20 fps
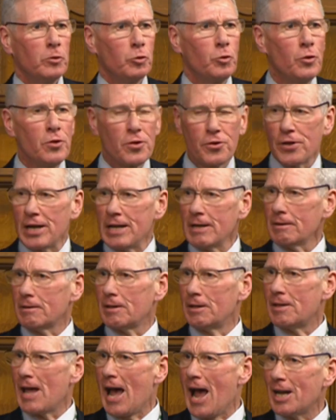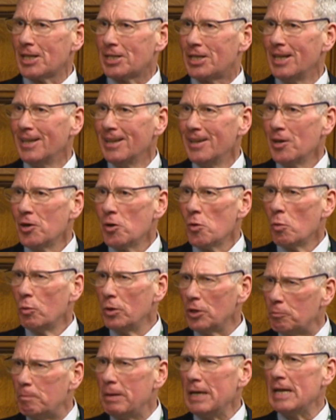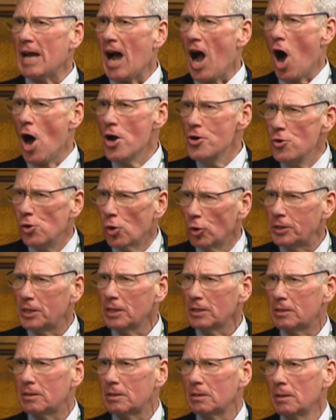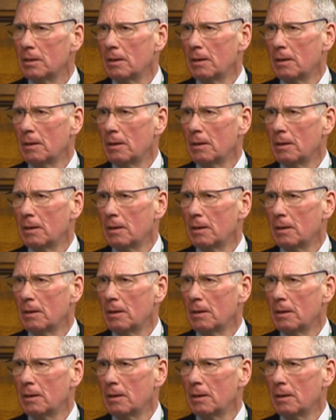Do you think that that would be unnoticed?